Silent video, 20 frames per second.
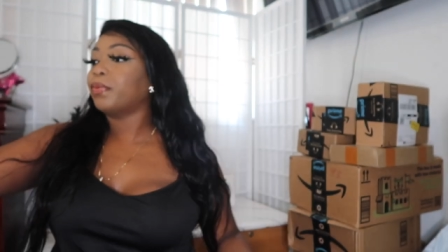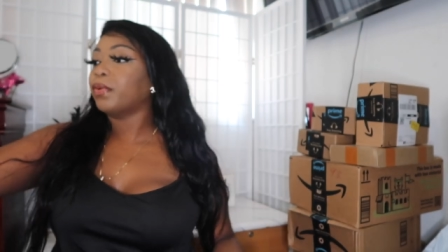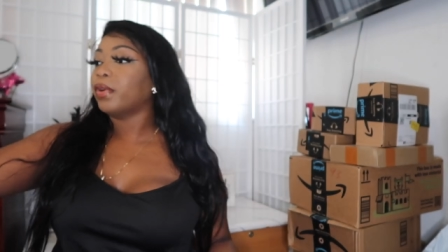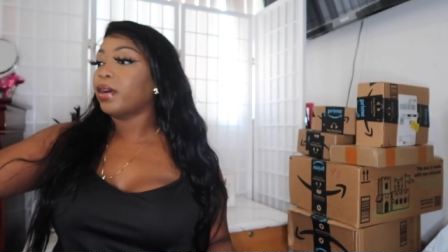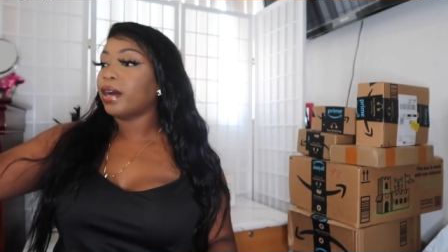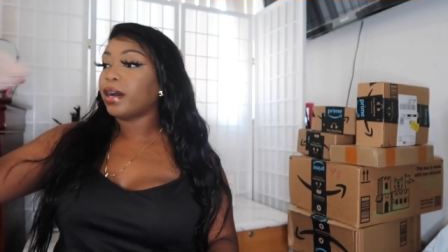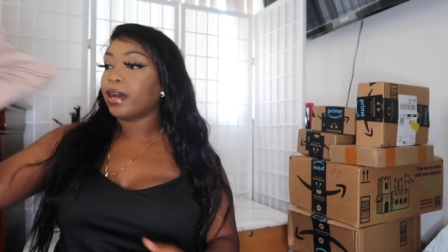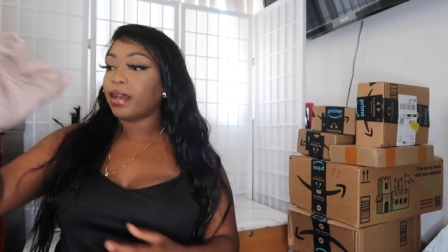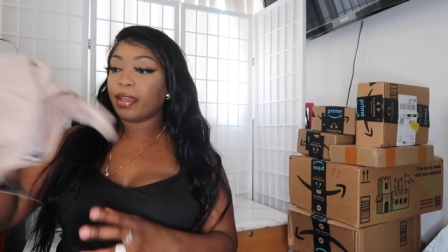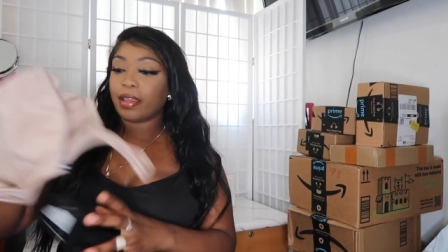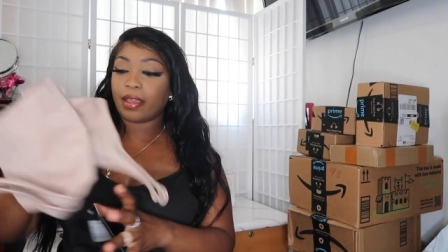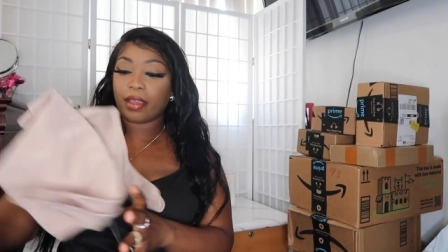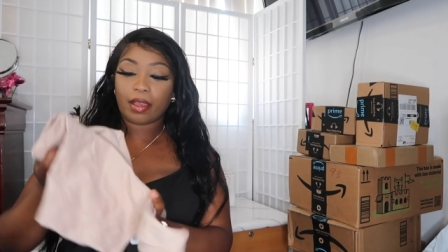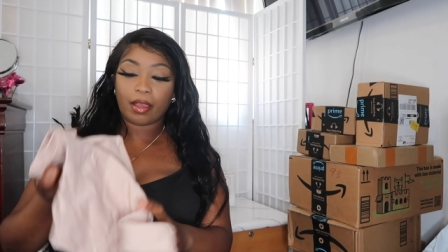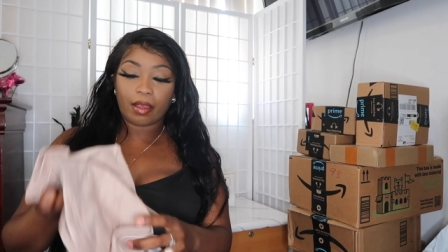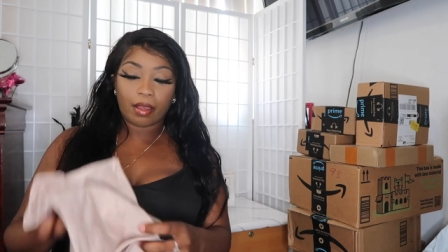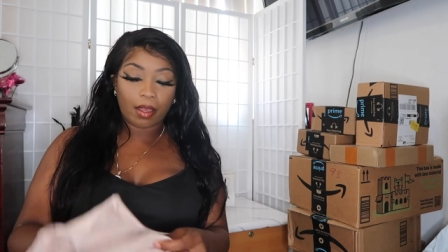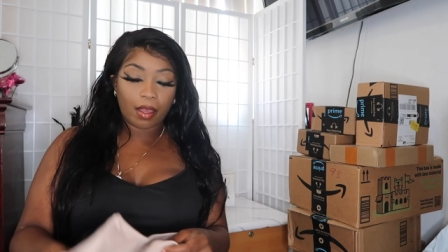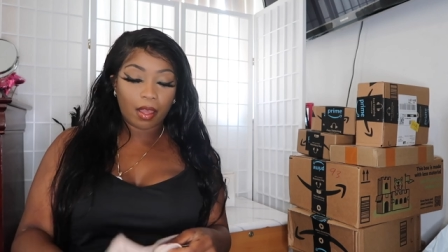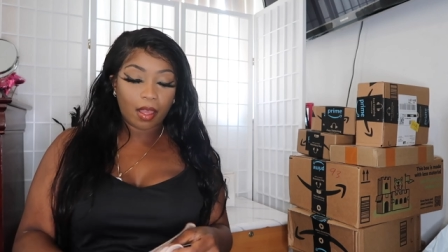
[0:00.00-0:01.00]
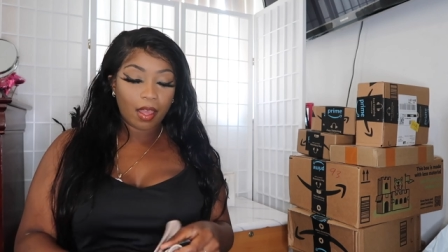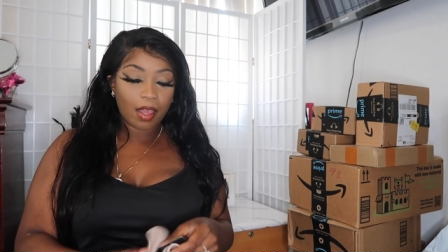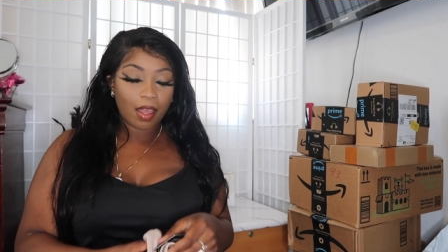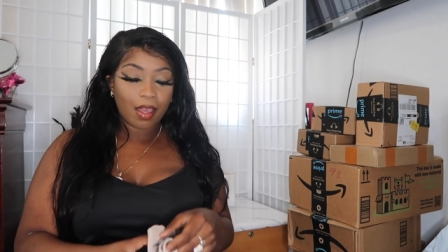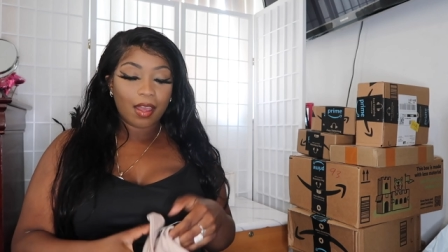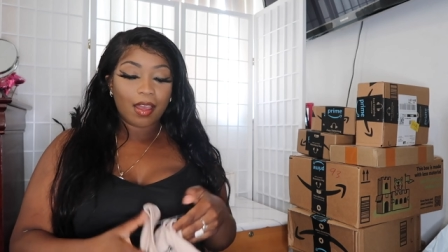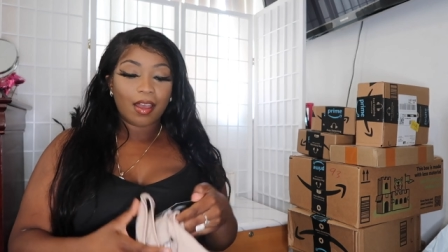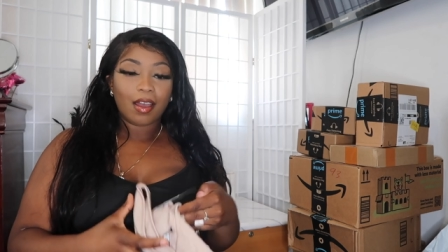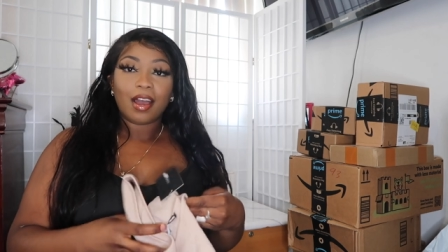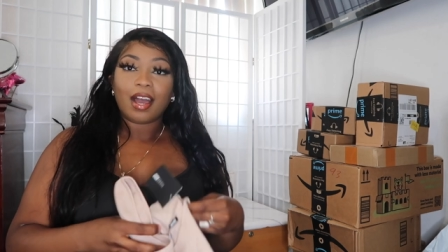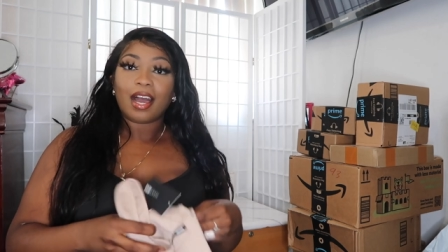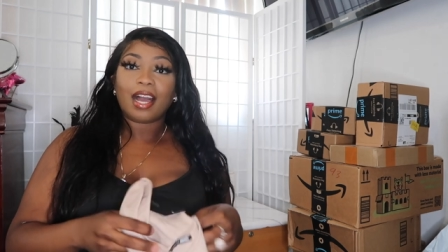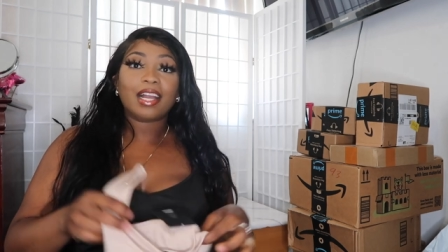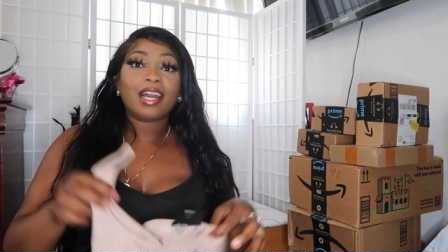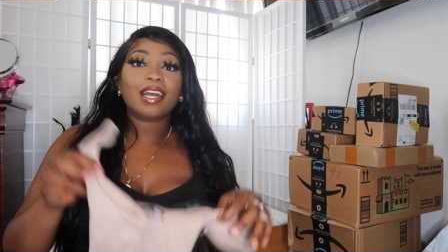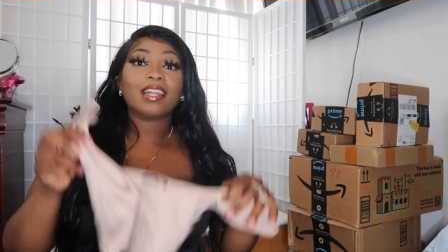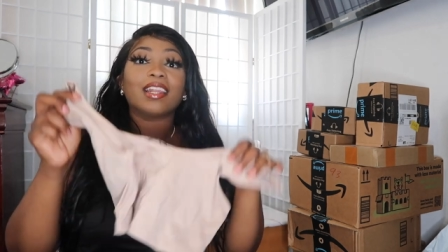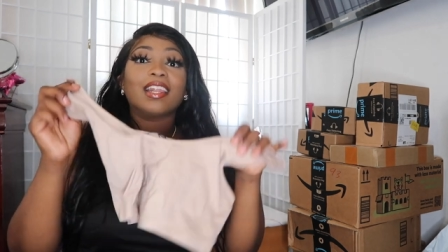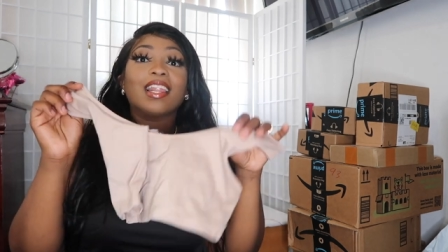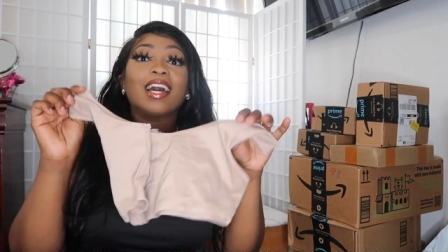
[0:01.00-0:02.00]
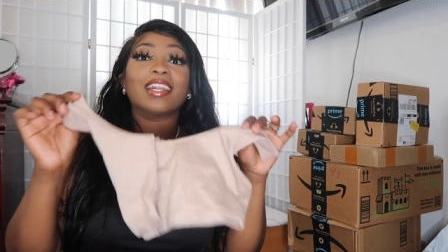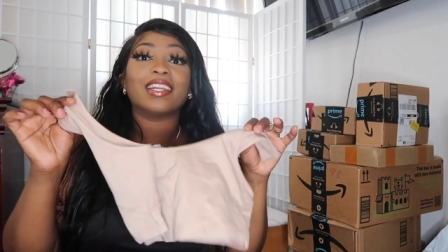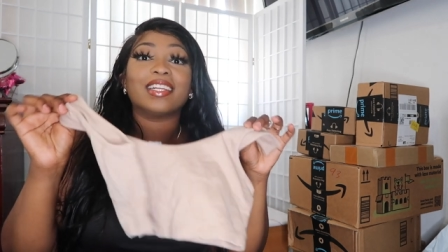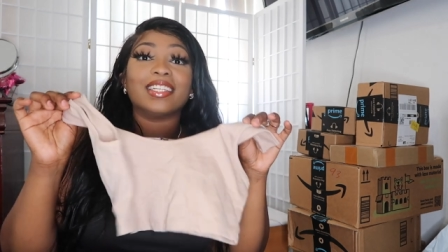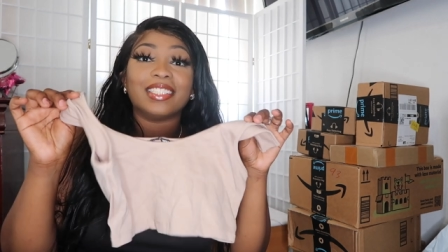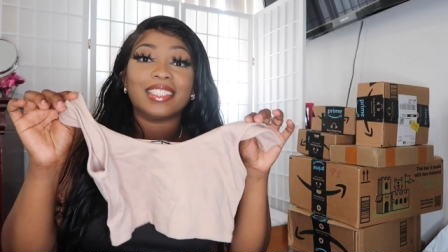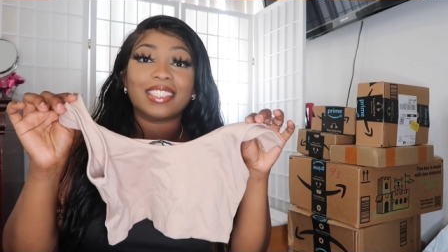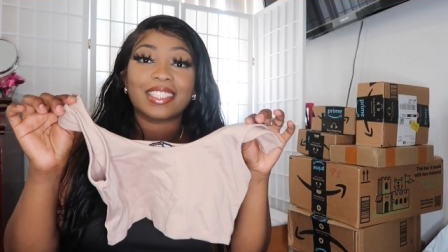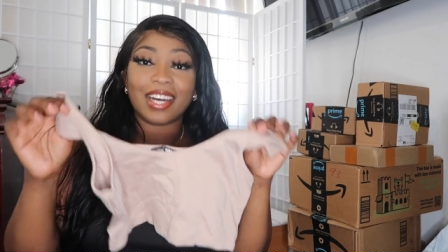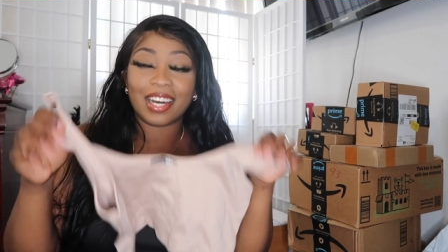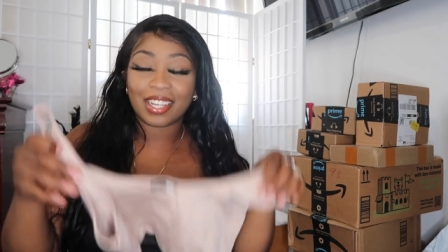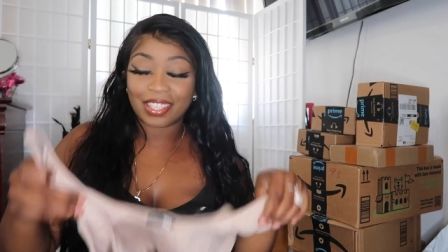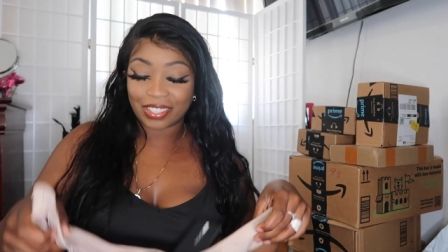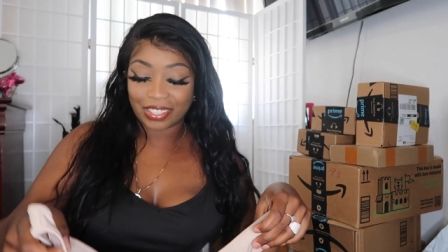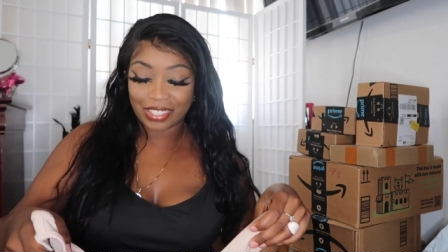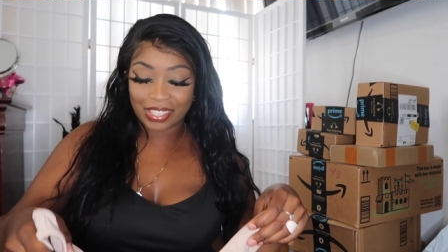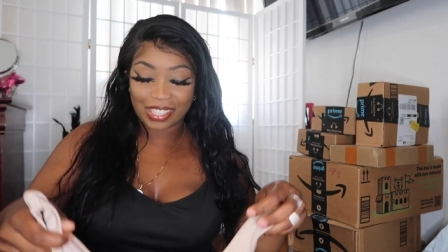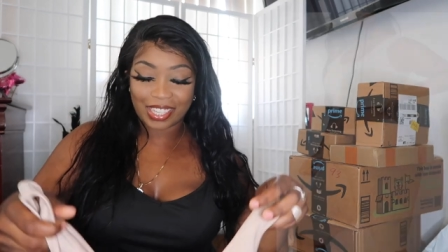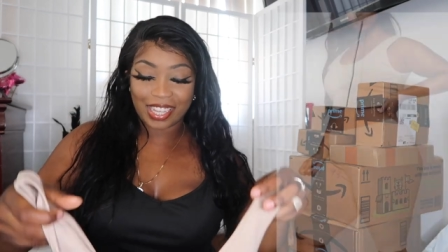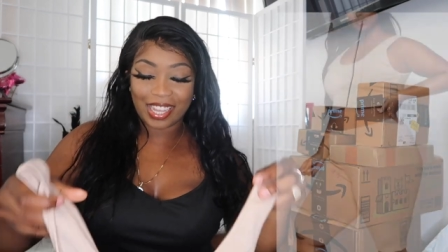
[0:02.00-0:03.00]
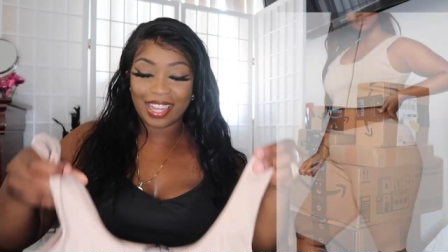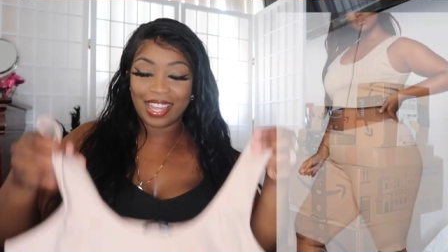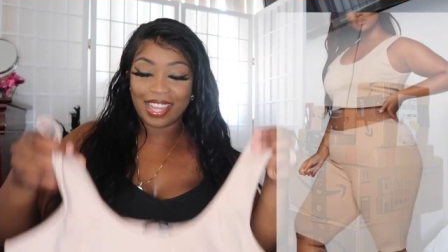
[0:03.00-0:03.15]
buy I got a lot of these colors.